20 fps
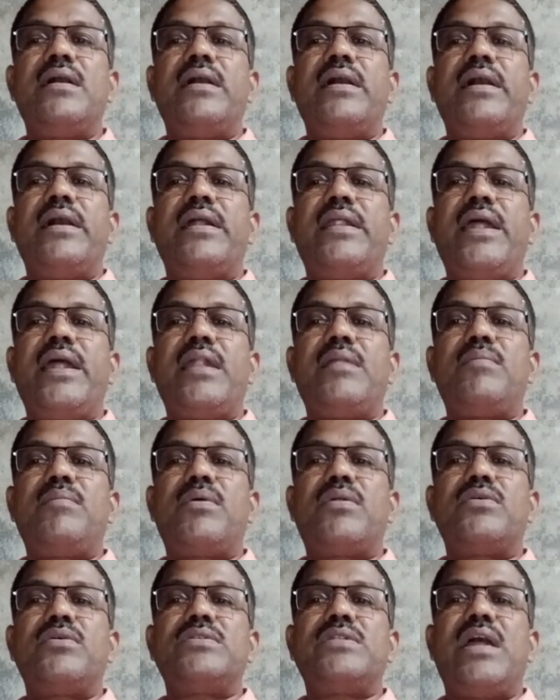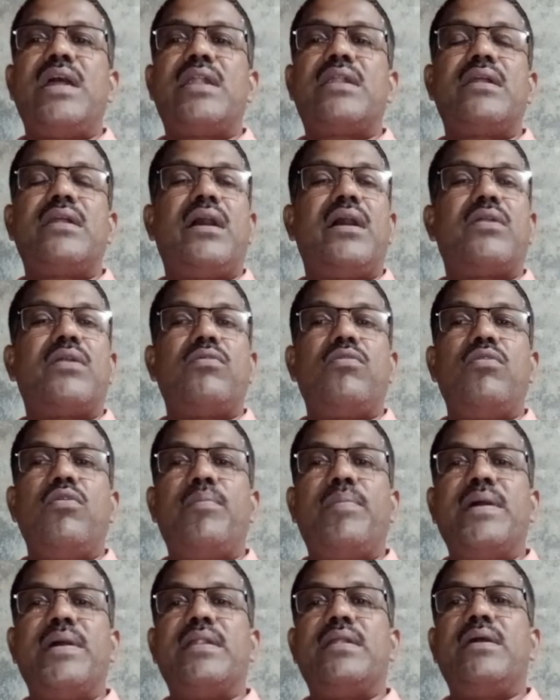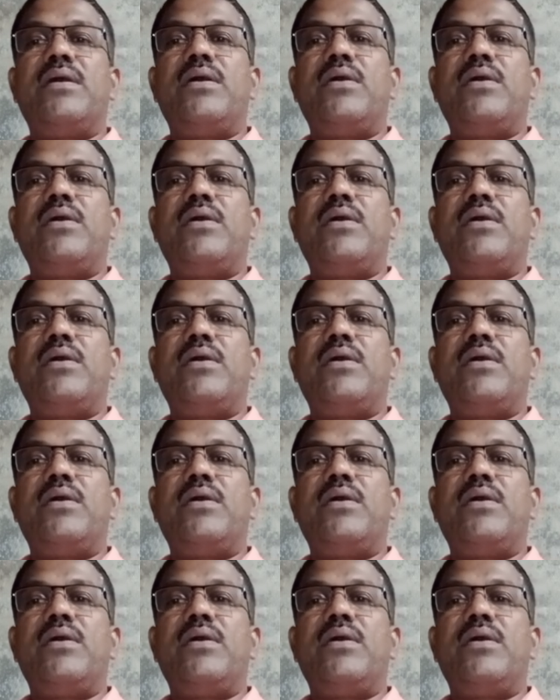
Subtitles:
rat burrows that are open.